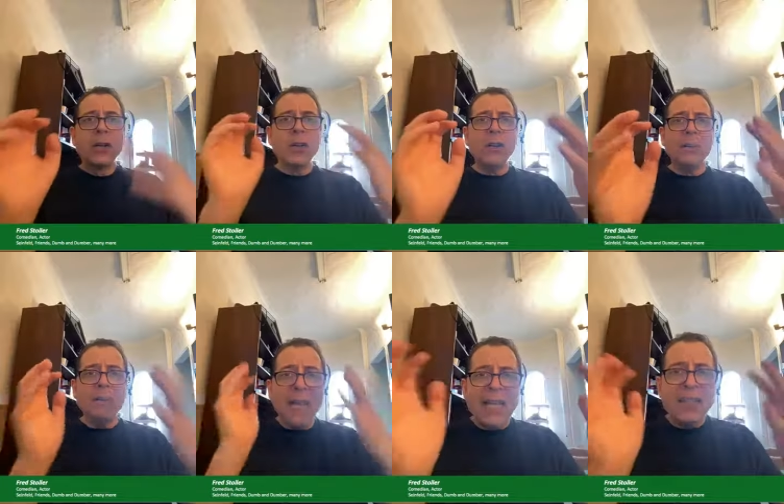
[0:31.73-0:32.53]
Kurt
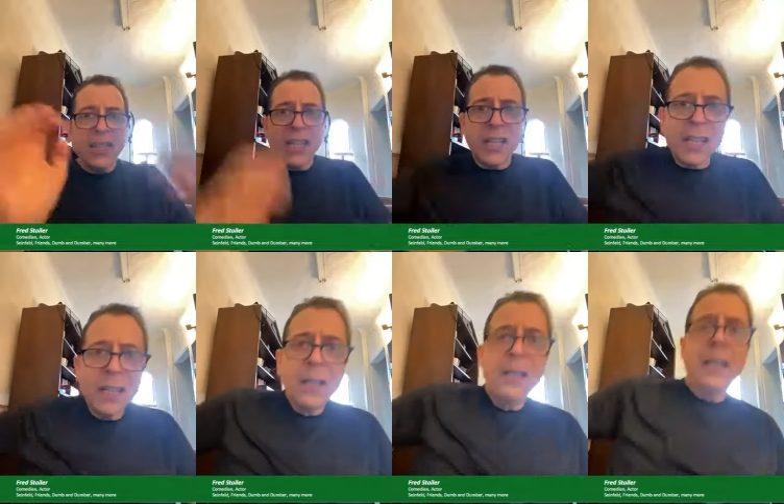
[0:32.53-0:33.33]
Messick,
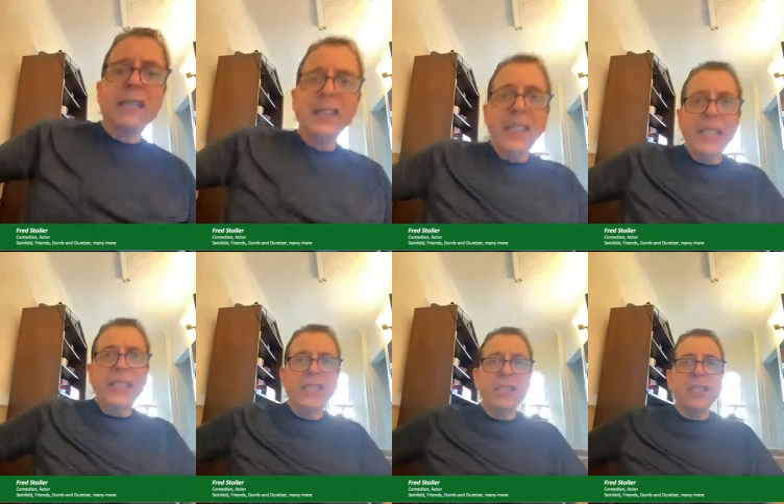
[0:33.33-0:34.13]
a
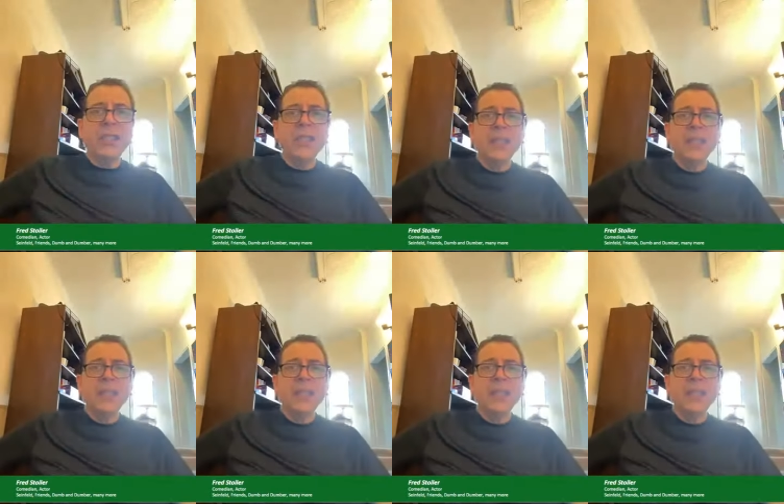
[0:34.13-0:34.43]
teacher.